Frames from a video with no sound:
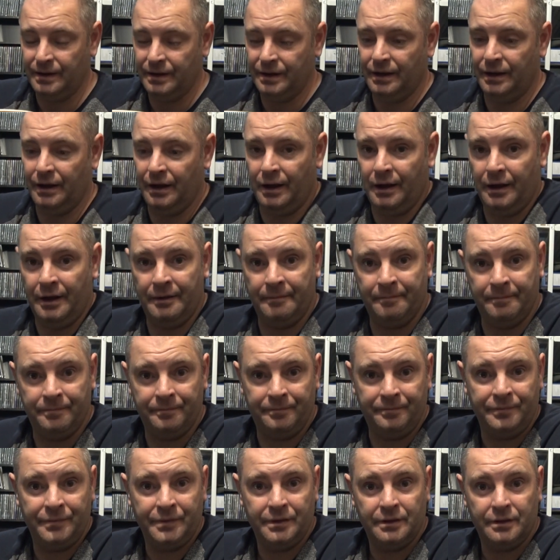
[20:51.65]

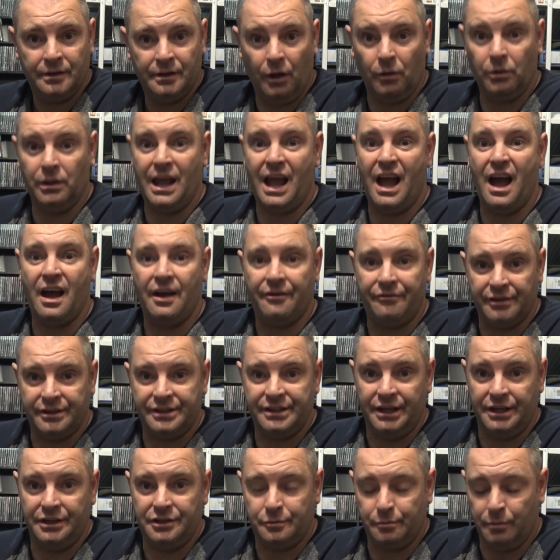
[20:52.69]
Only half a
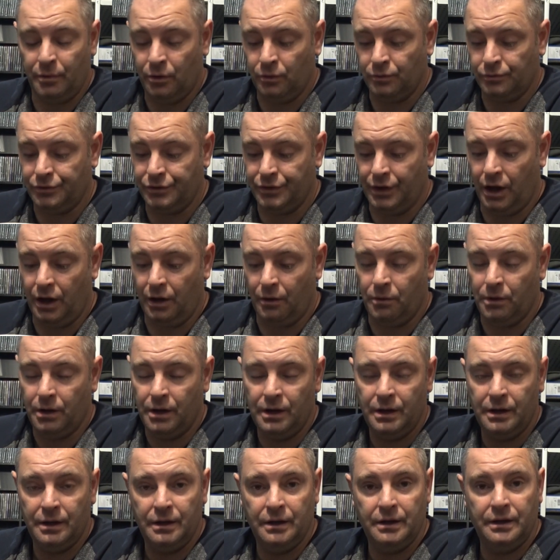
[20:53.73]
teaspoon. So,
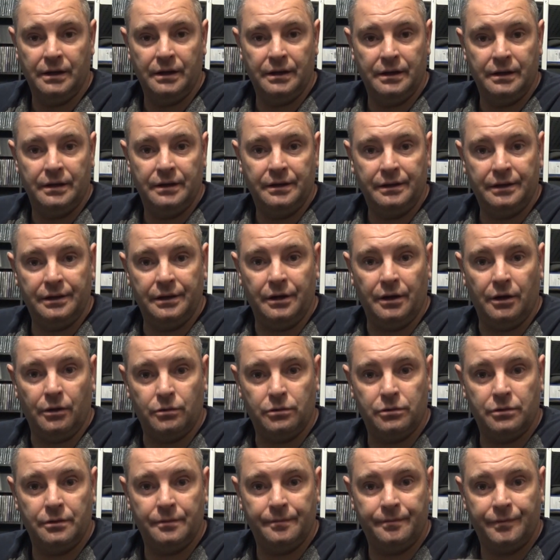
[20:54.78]
you know,
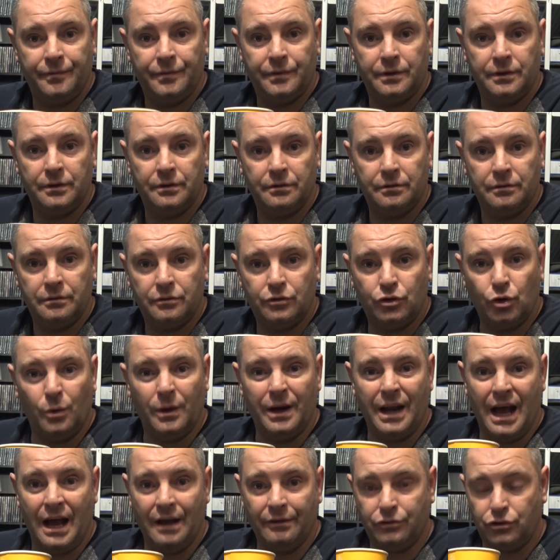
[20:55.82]

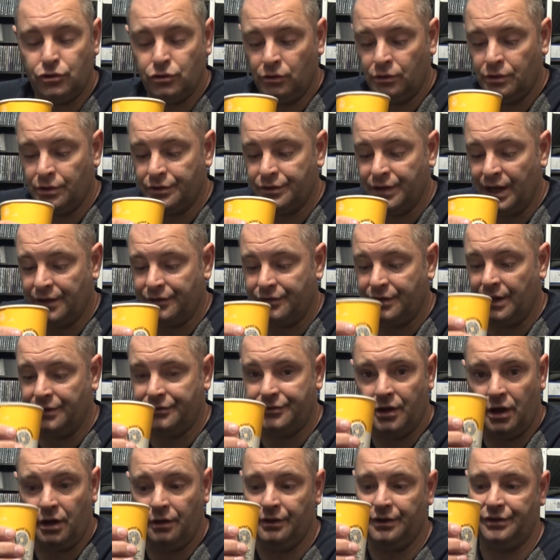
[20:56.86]
2.5 sugars.
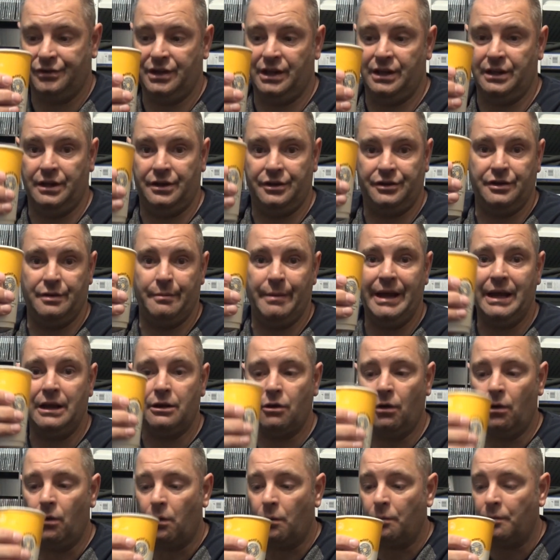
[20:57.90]
That's all that's in it. It's a big
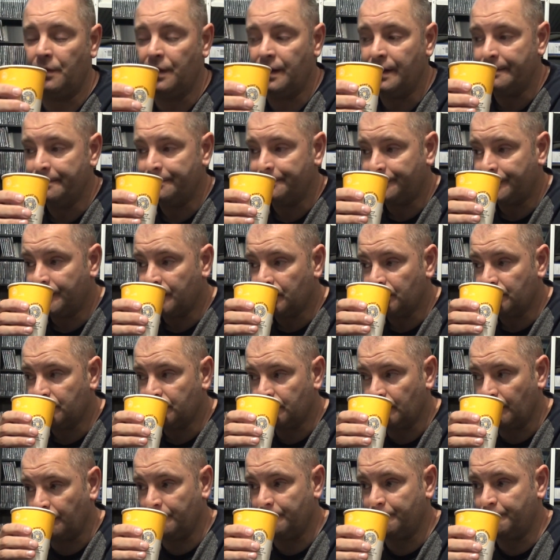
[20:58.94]
cup.
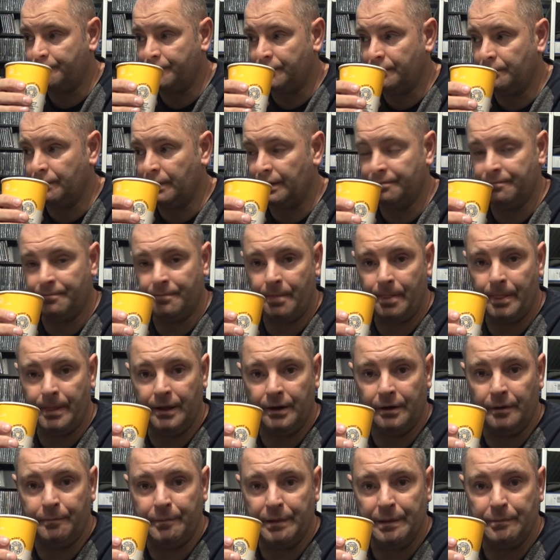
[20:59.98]
So, when, you
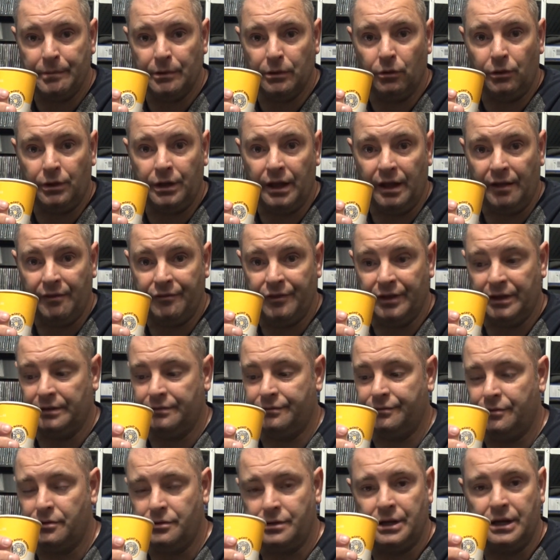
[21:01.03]
know, people look at it and think,
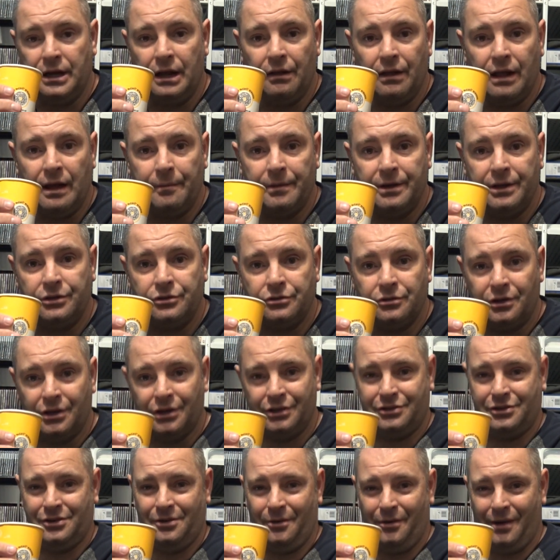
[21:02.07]
fucking hell, how many
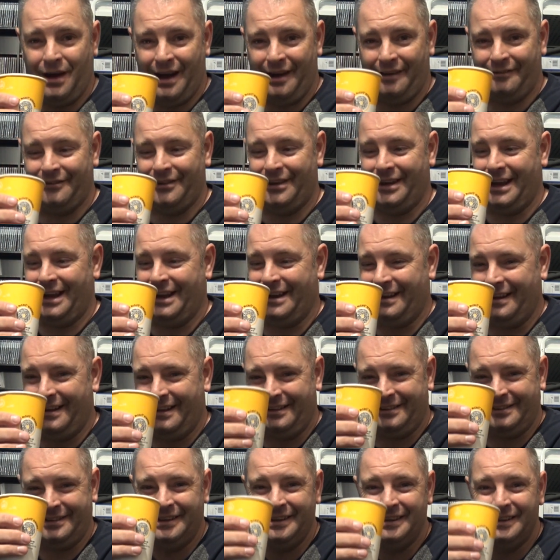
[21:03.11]
sugars you have here?
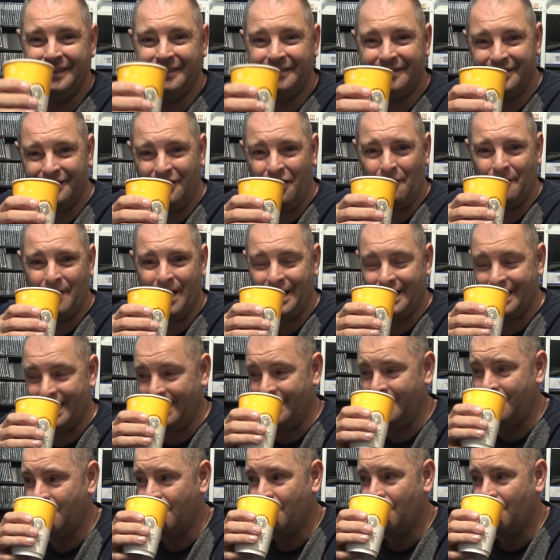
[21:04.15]
Well, not many.